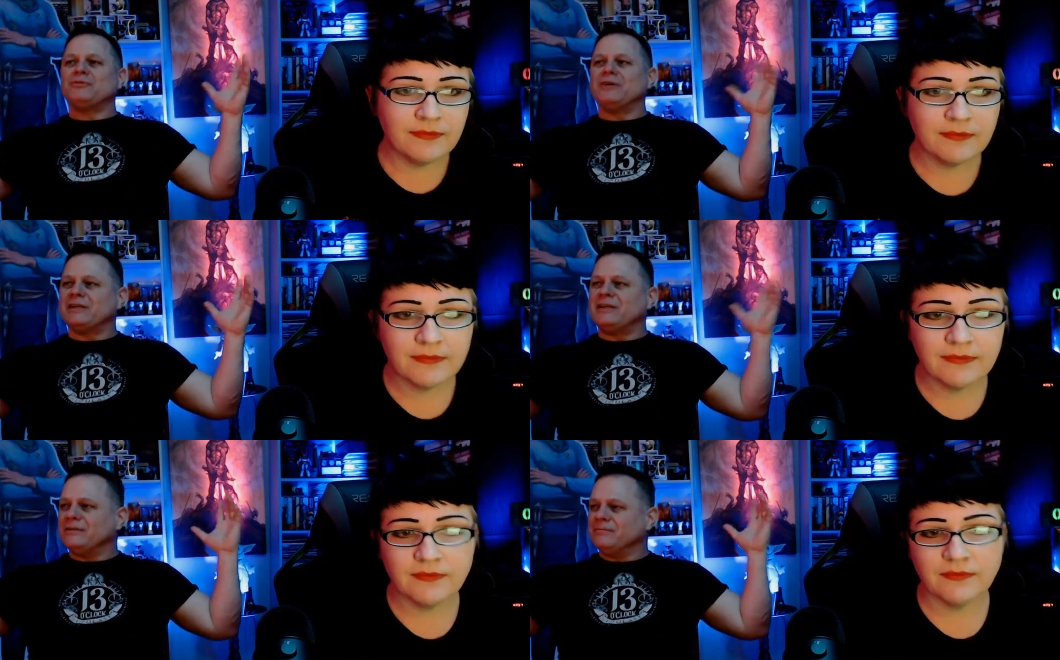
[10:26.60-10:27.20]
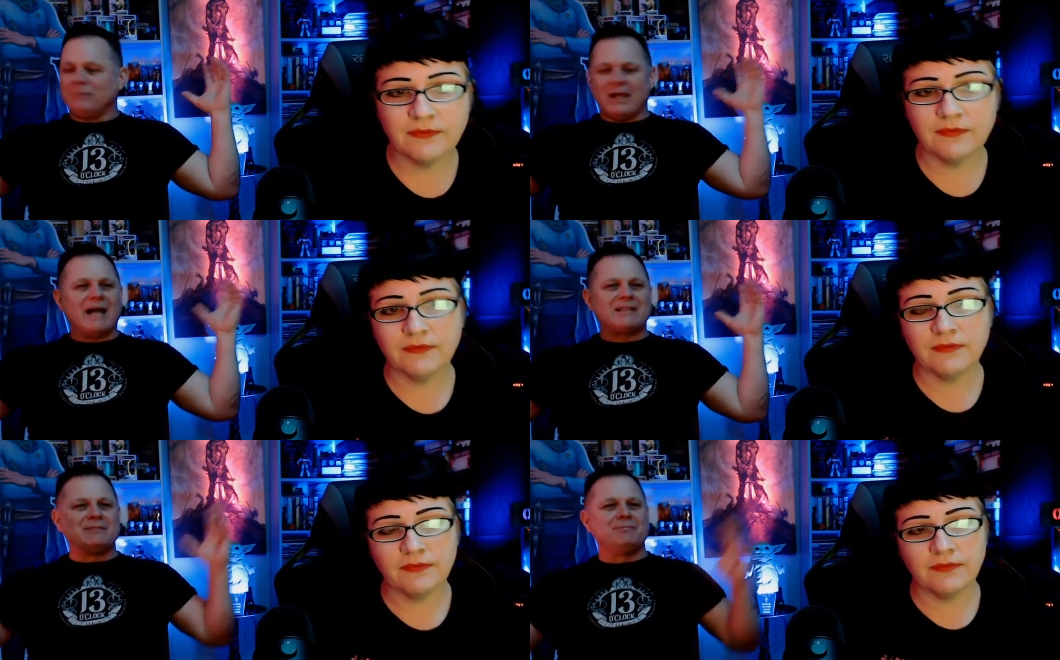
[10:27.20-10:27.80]
Speaker 1: fucking
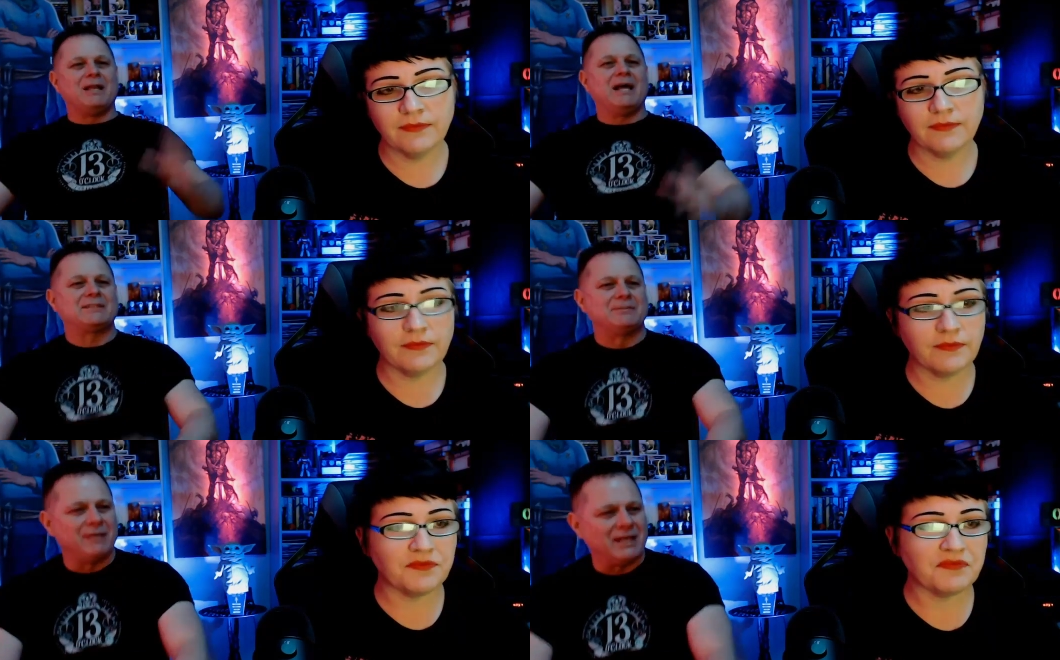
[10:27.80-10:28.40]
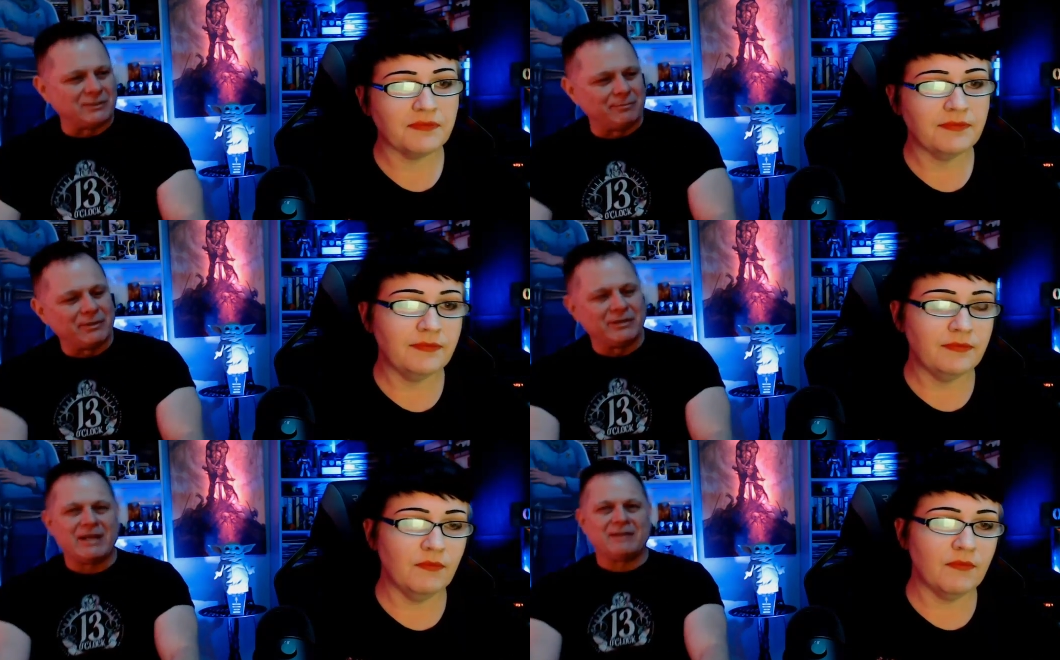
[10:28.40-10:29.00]
blocks and blocks and blocks of
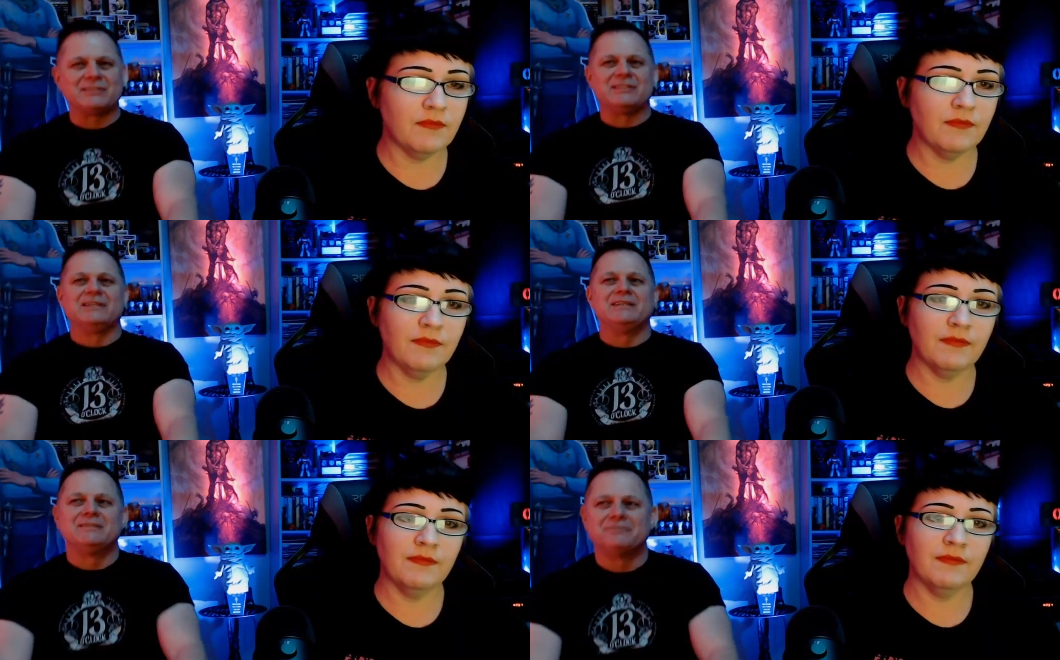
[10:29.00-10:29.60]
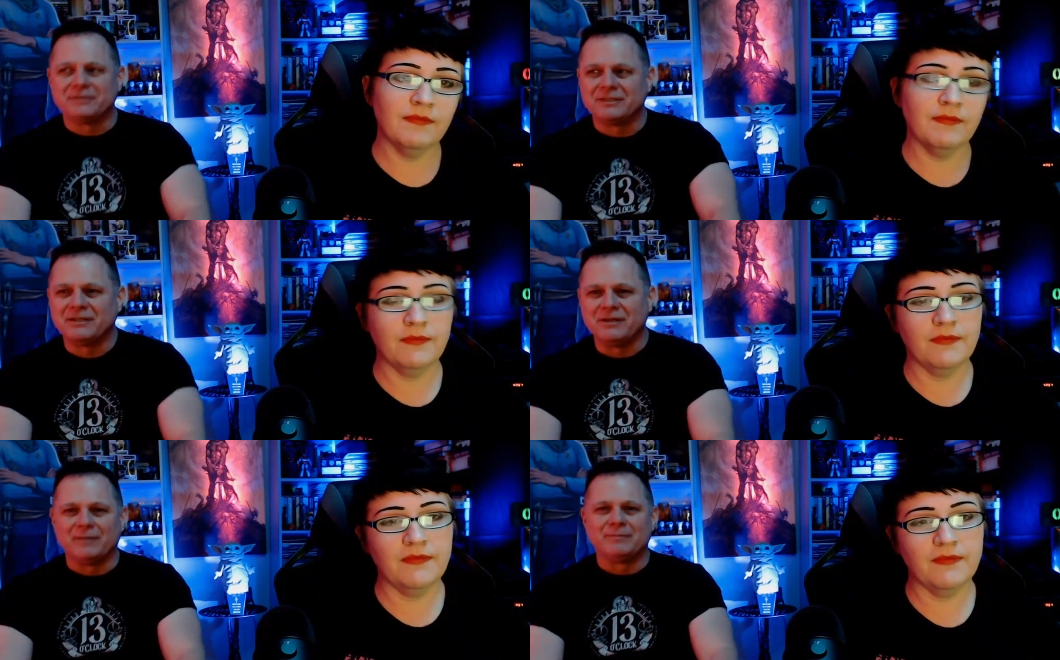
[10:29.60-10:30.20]
burned out city, and fucking
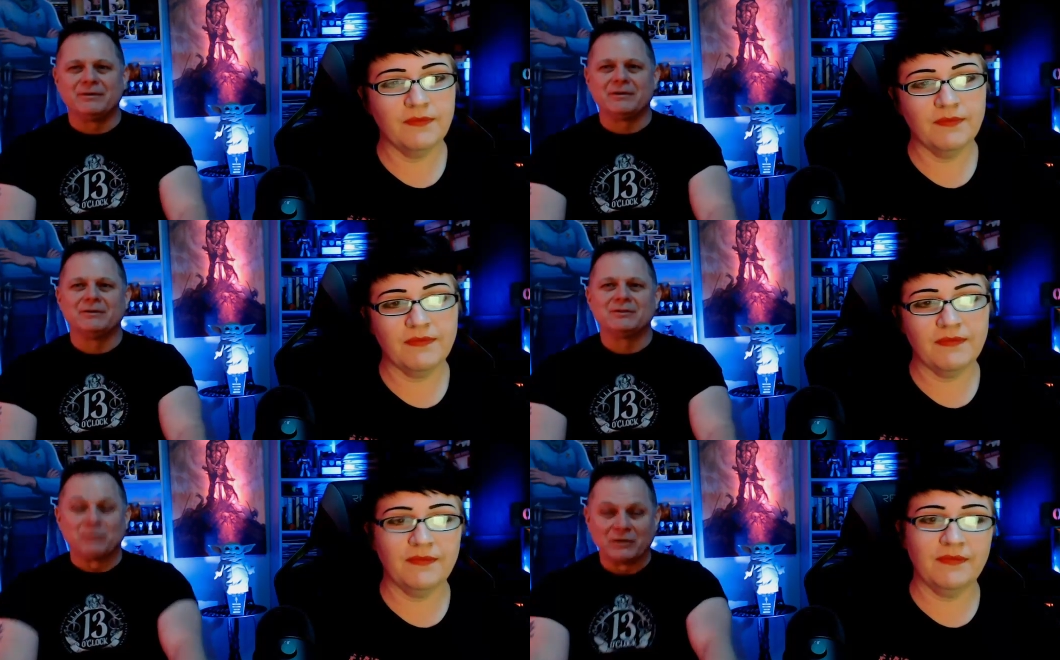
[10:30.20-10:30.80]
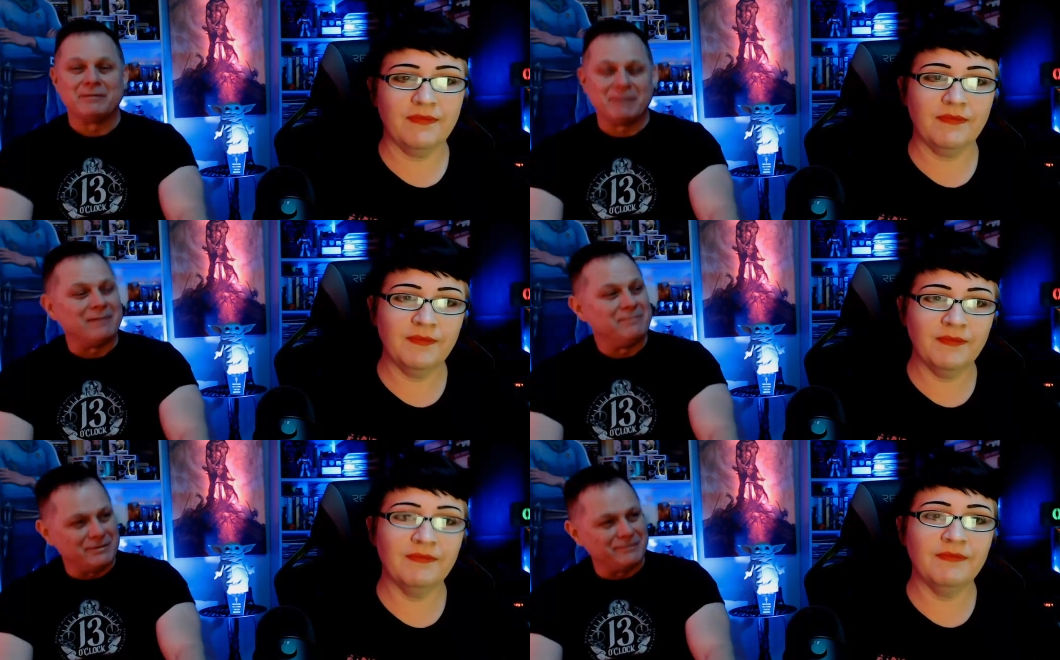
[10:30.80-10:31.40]
Carpenter goes, "We're gonna make a
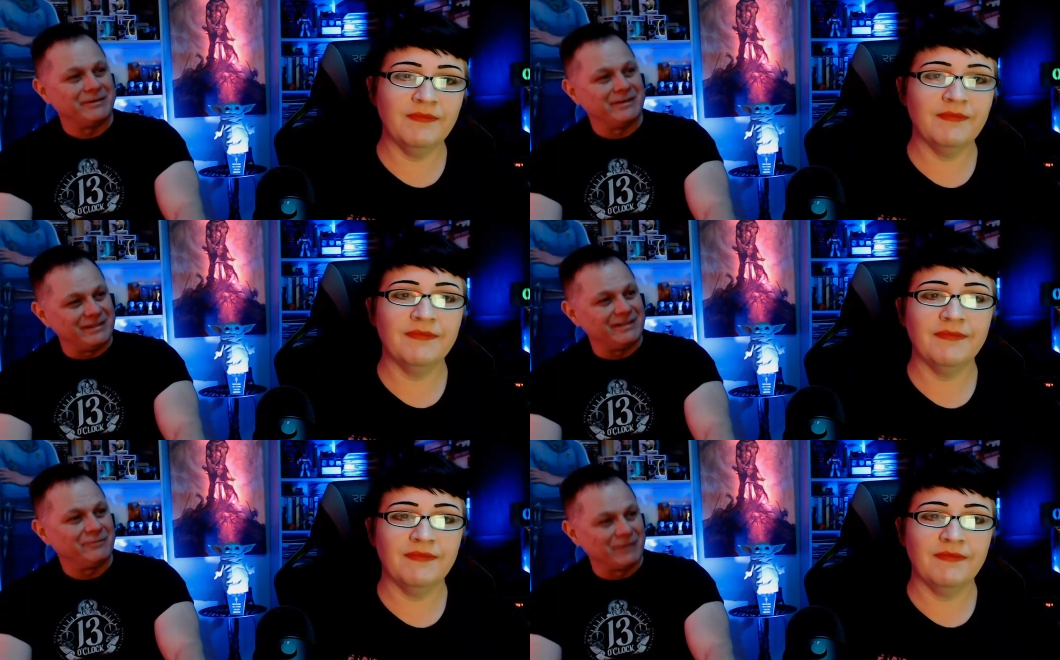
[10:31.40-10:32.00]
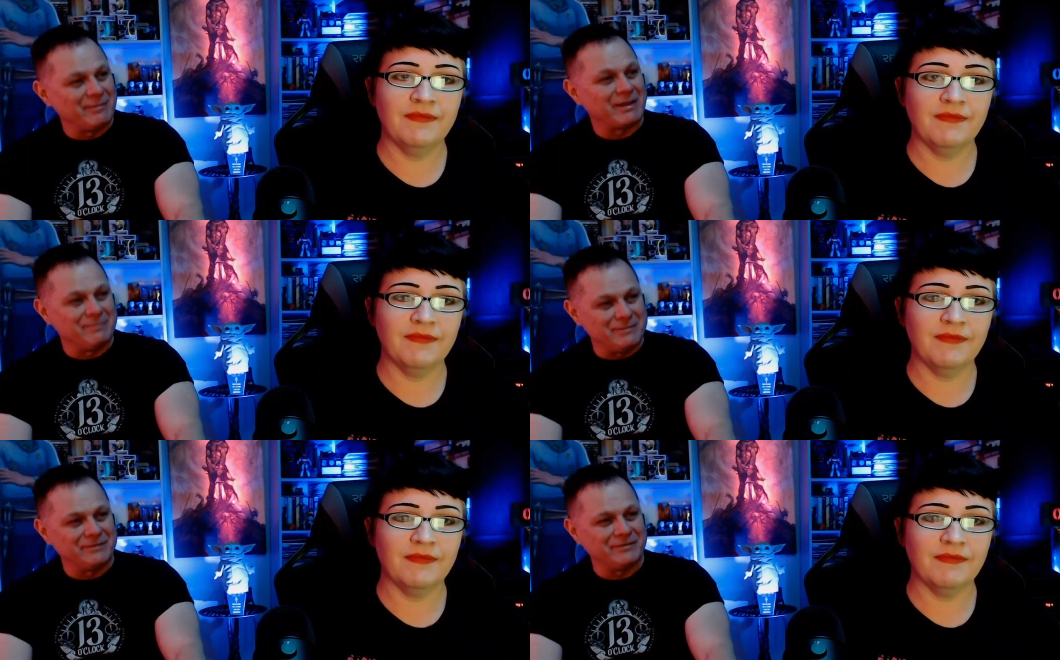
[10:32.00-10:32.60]
movie on here. We're gonna make a
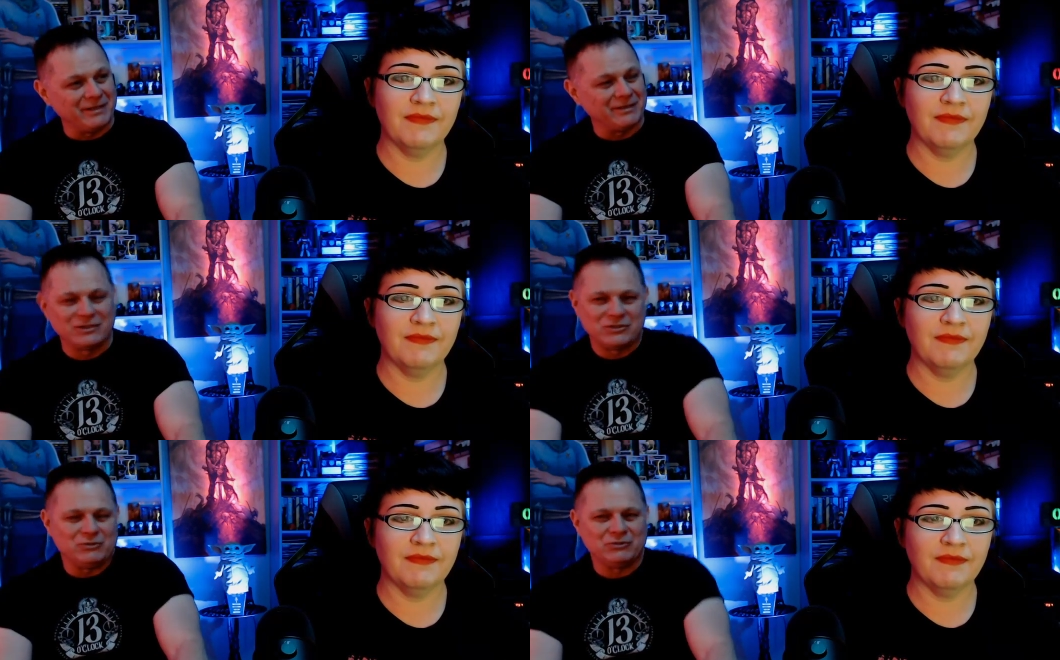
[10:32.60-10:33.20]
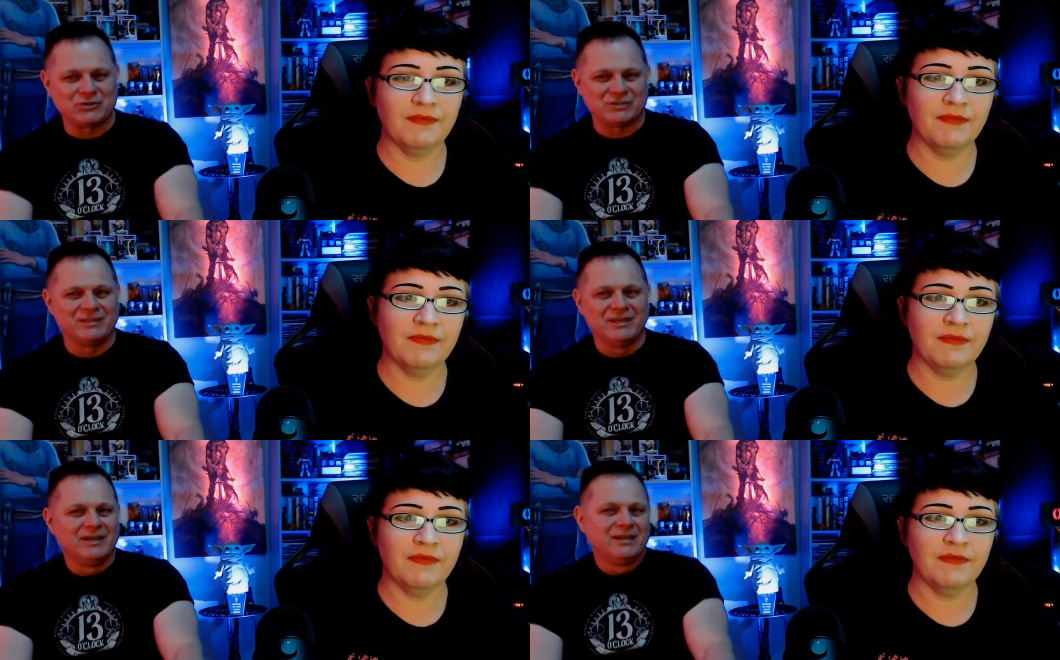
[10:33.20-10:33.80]
movie here," because you just
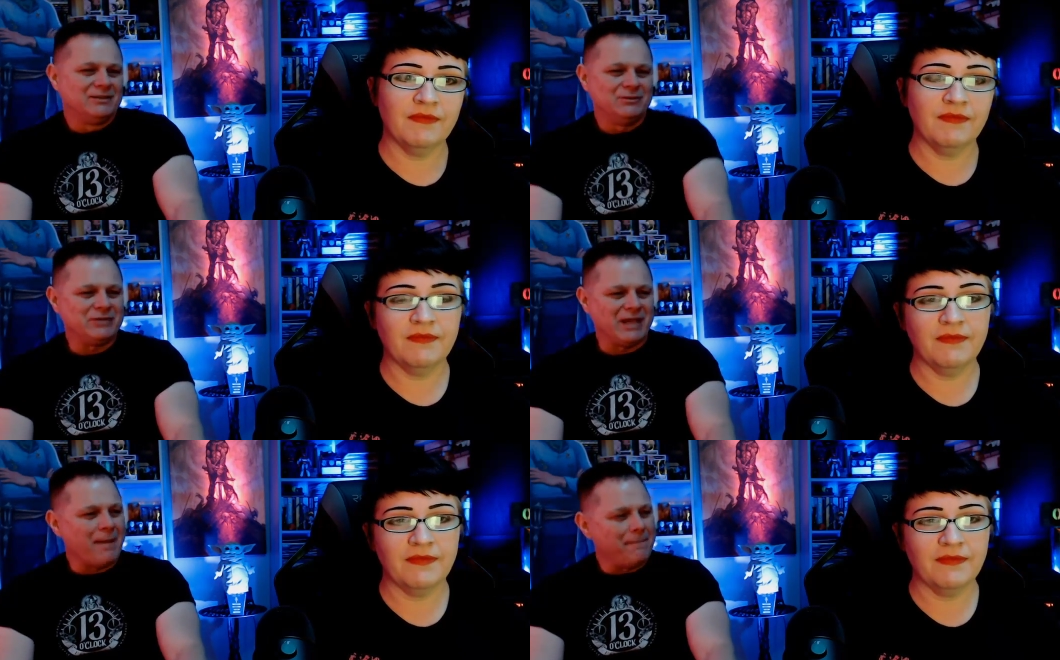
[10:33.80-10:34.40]
you can't